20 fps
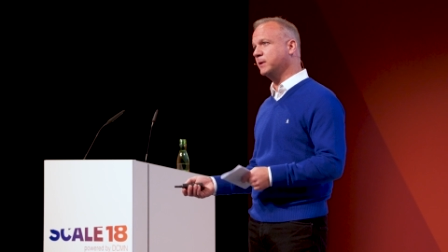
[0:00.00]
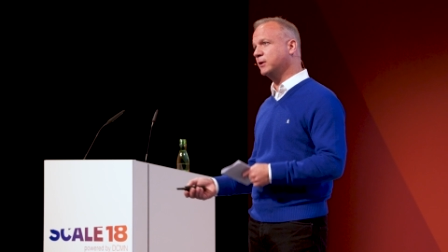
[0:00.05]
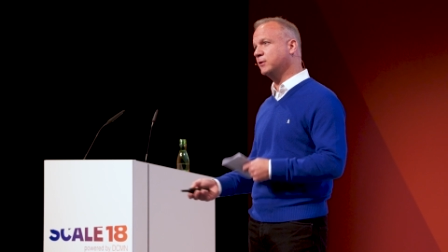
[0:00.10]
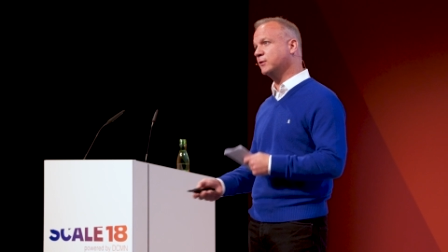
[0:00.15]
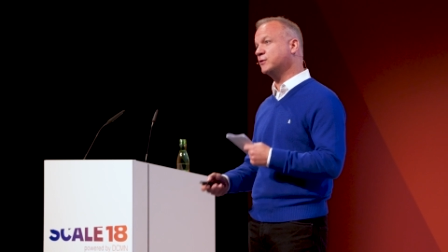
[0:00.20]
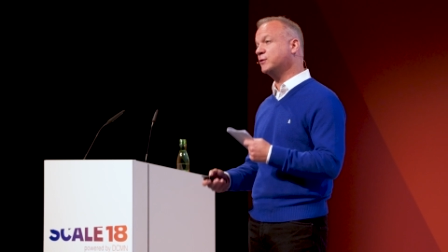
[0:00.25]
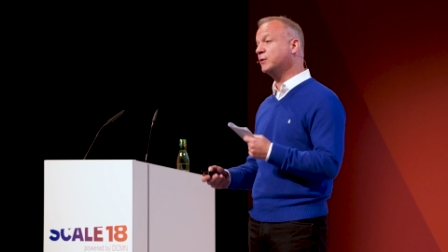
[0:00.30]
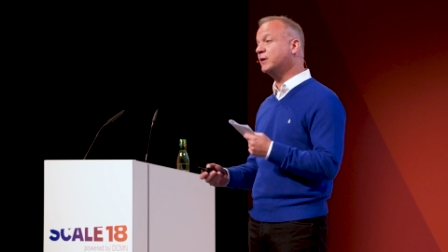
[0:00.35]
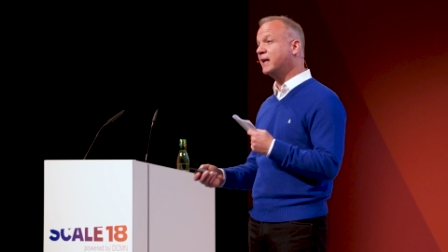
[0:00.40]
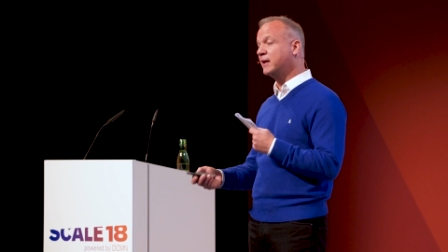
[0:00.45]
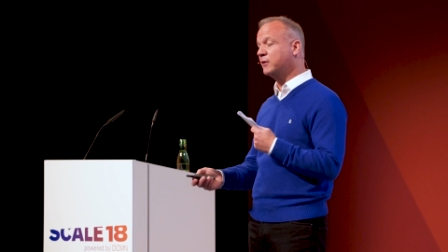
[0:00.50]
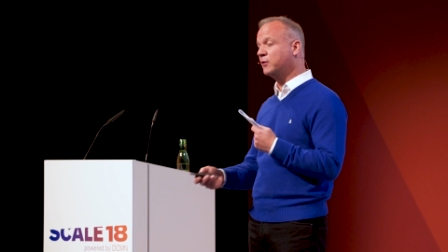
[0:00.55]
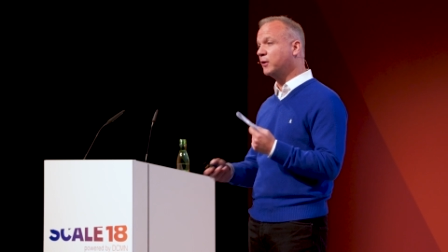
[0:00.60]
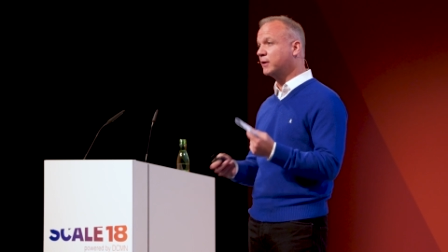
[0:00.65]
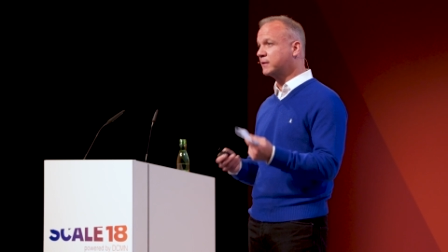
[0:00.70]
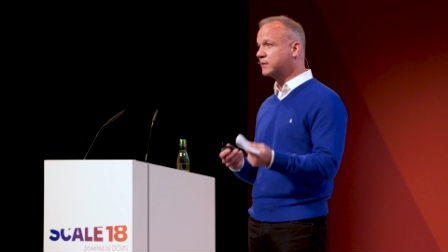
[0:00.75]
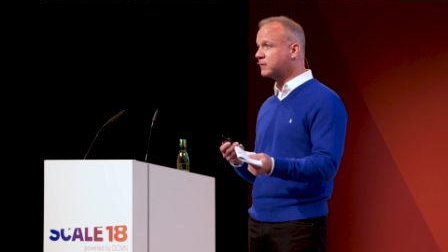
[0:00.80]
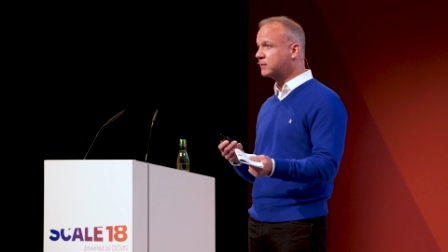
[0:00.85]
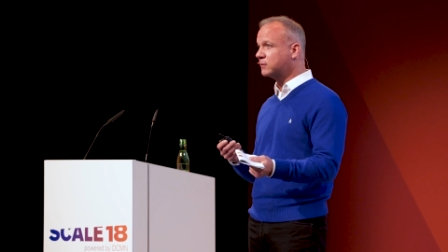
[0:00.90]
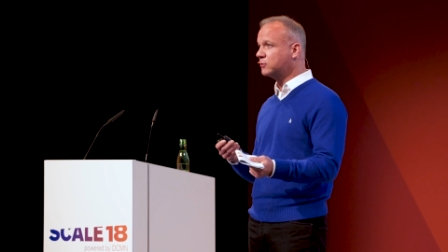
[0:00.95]
because you
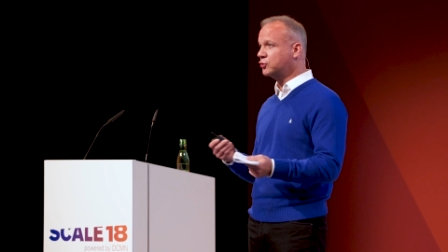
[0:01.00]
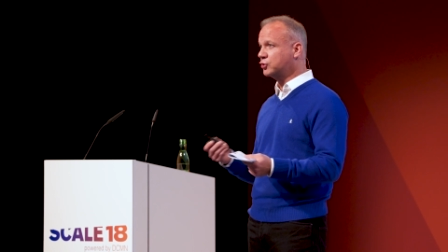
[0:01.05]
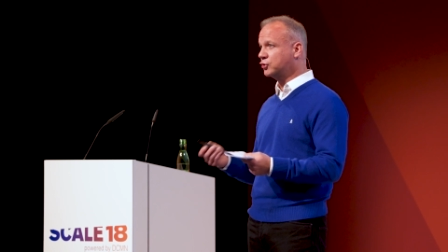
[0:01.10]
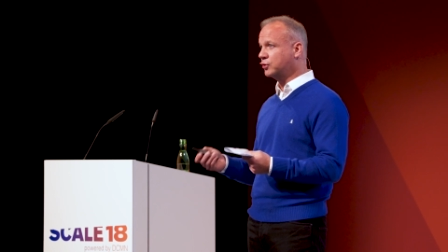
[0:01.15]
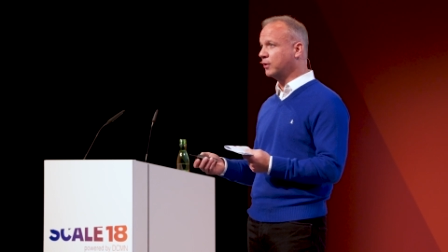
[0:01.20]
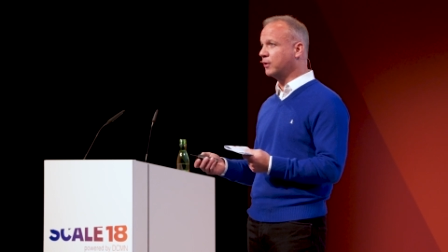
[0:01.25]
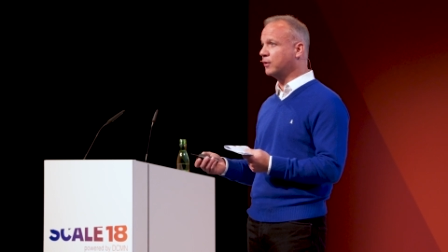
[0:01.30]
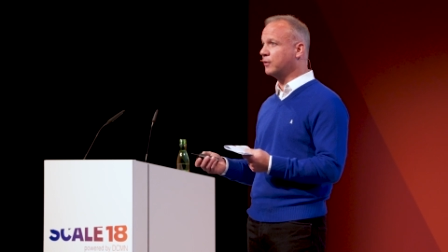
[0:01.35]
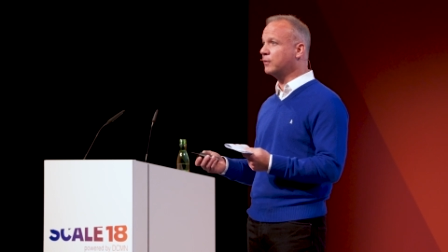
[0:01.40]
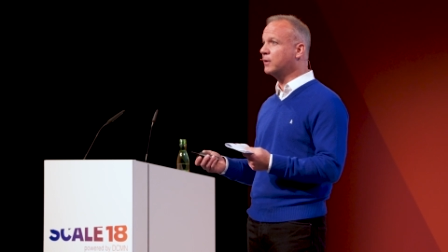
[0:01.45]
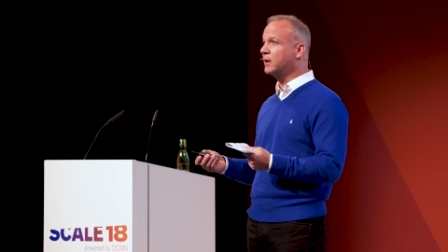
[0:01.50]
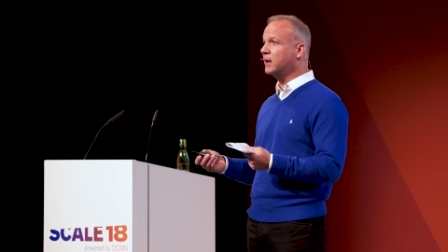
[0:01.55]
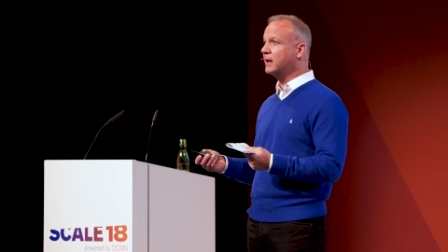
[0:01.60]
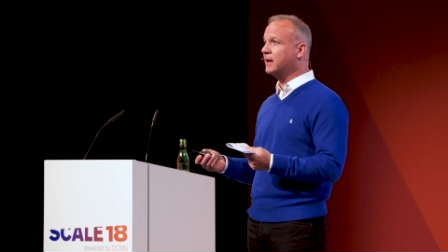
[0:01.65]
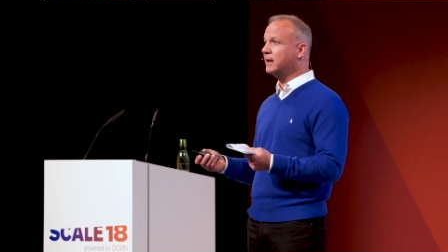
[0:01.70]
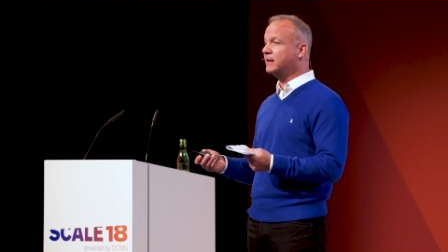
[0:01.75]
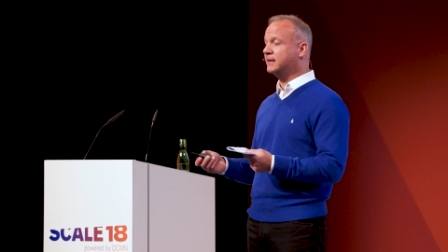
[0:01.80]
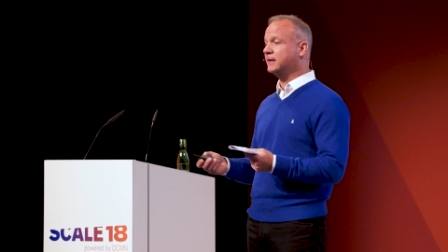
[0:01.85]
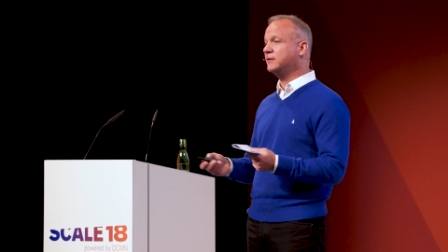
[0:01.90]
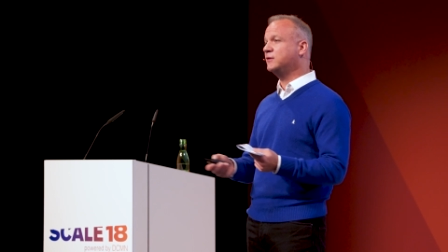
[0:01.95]
cannot show
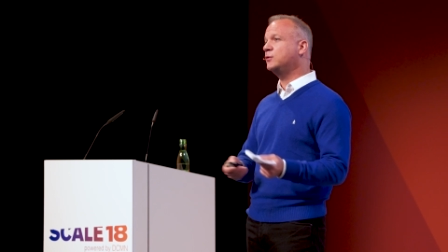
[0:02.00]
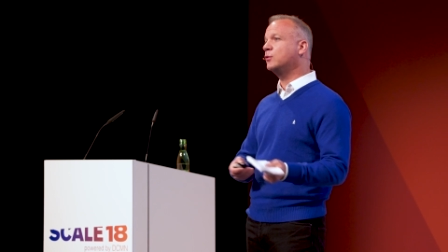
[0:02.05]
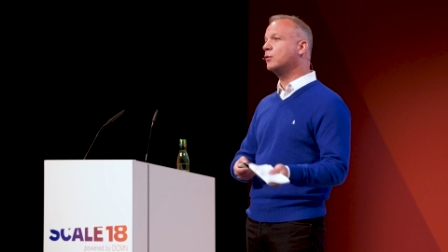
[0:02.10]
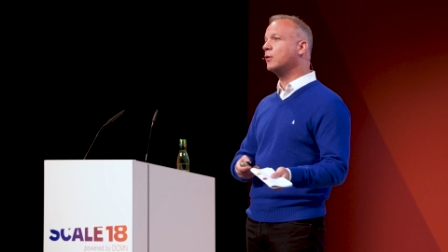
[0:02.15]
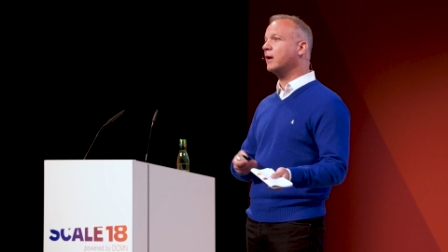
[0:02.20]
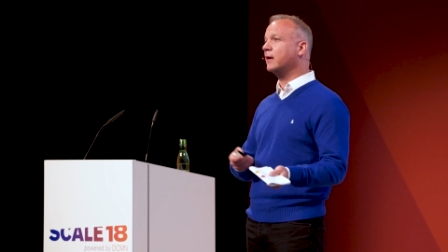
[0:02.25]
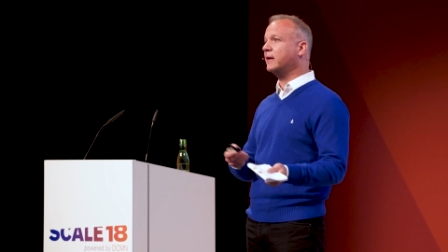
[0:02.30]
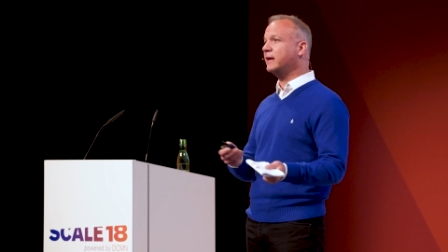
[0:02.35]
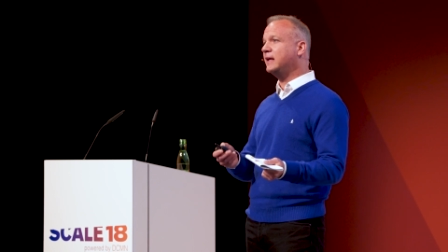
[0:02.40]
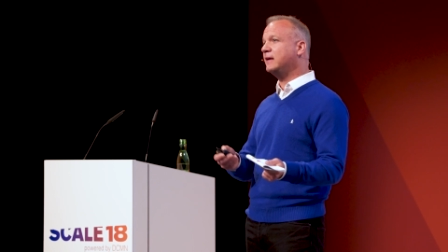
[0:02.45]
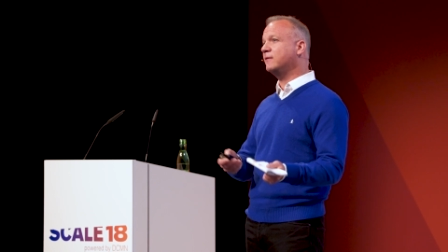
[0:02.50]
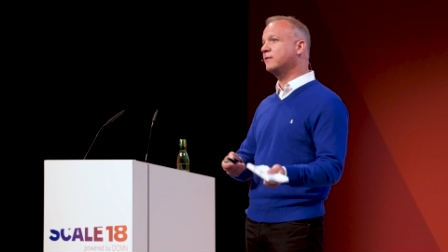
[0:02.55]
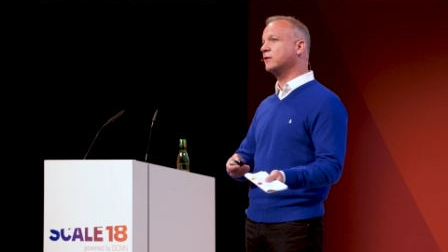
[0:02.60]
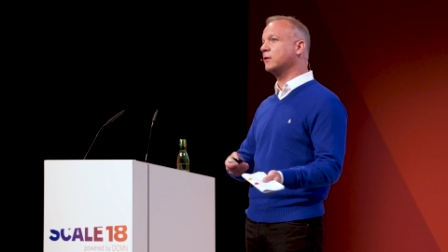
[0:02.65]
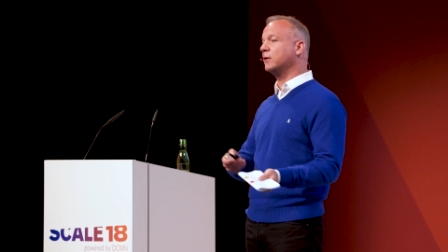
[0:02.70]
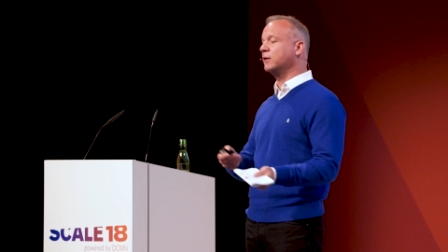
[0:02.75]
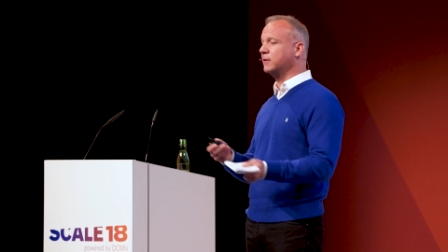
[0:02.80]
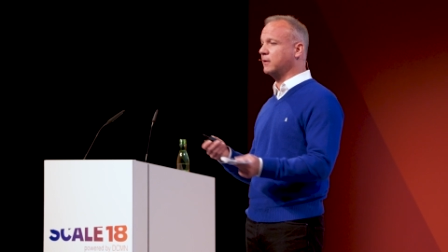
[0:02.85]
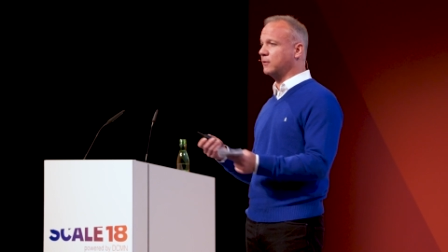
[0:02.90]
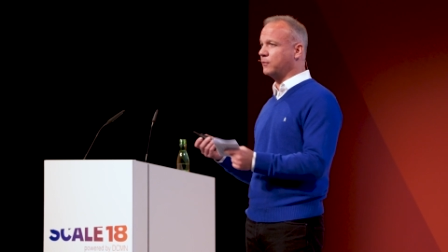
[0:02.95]
that you are even
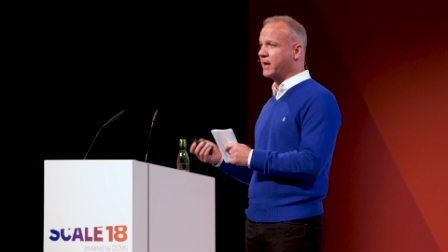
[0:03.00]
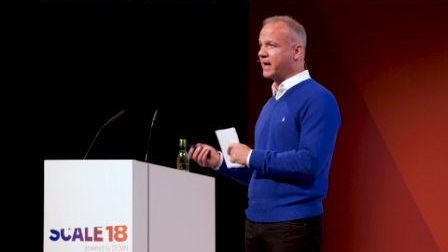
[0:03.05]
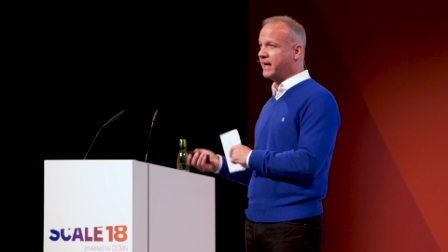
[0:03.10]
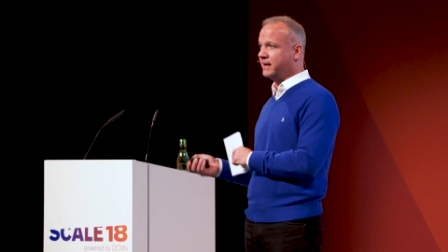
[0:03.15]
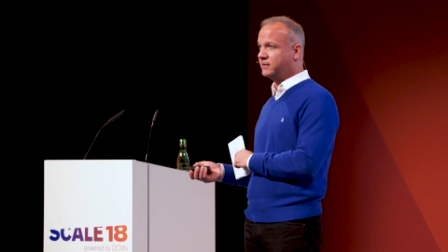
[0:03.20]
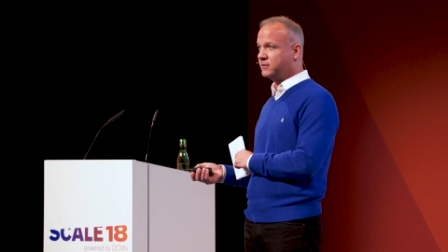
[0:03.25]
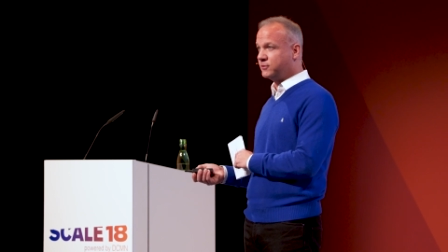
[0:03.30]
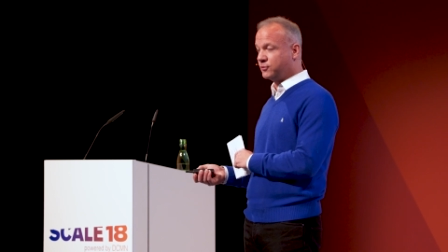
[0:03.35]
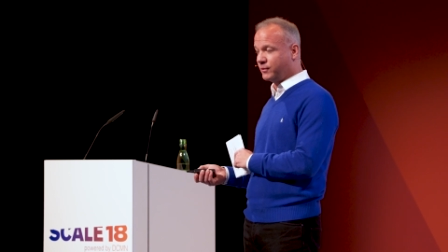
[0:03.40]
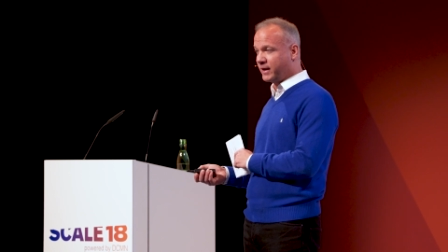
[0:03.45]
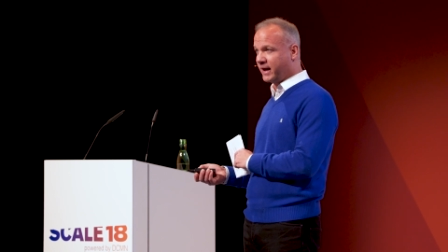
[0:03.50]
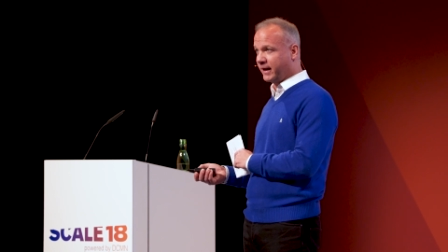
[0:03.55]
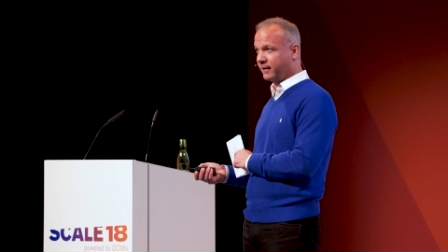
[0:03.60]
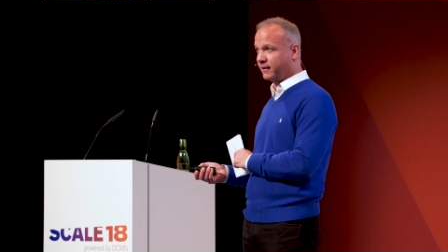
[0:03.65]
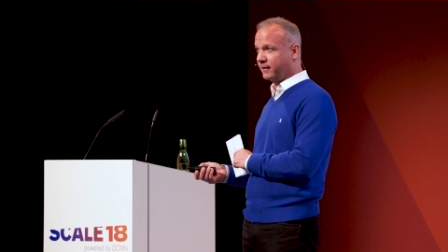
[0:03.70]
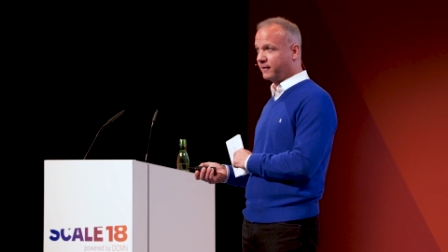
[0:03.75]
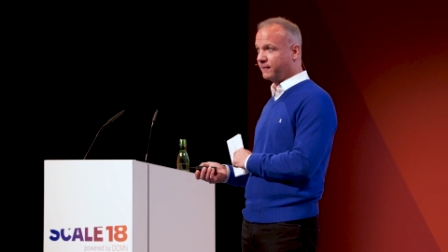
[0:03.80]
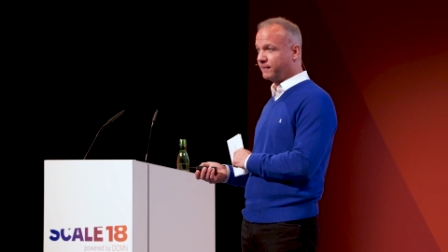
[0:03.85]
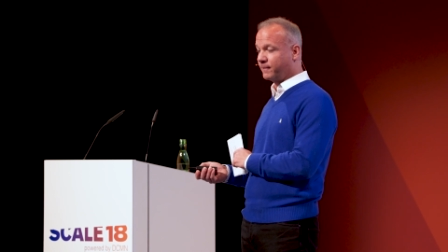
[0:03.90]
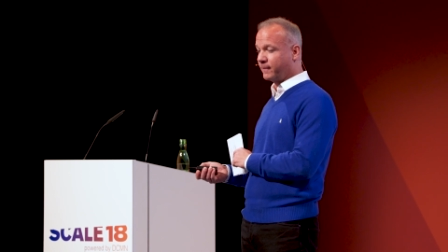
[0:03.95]
on the right track.